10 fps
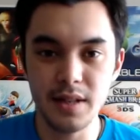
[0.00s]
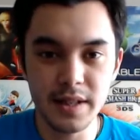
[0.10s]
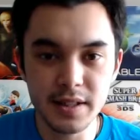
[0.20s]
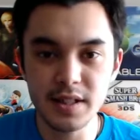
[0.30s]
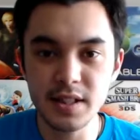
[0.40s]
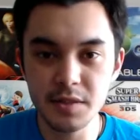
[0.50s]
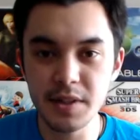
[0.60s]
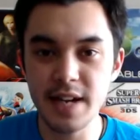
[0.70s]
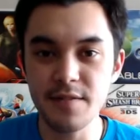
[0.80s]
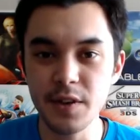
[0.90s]
And Nintendo
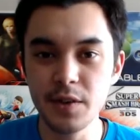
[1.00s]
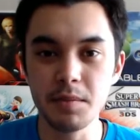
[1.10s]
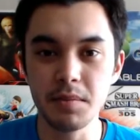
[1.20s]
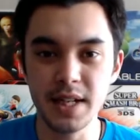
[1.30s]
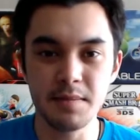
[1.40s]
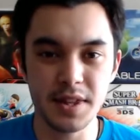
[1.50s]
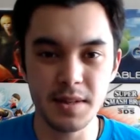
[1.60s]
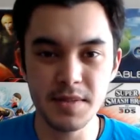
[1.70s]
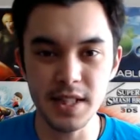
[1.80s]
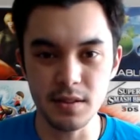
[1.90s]
would have no one to blame but
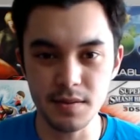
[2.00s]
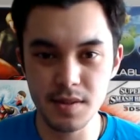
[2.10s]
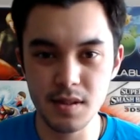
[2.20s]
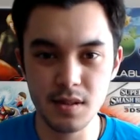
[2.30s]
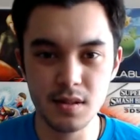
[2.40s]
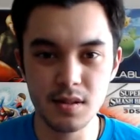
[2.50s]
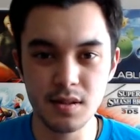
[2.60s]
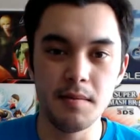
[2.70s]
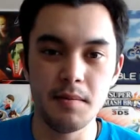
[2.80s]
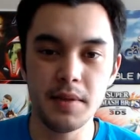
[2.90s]
themselves.
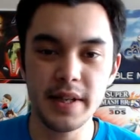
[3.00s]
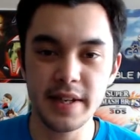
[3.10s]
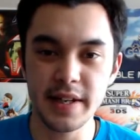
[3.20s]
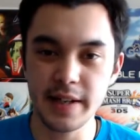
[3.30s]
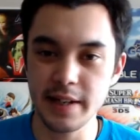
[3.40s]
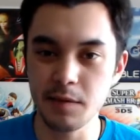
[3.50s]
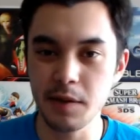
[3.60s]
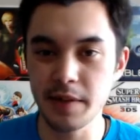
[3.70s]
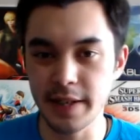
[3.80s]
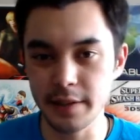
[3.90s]
But then again, what
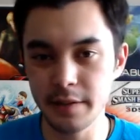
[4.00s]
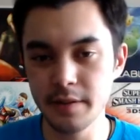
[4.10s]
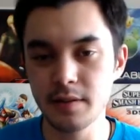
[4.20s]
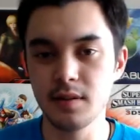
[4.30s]
would I know?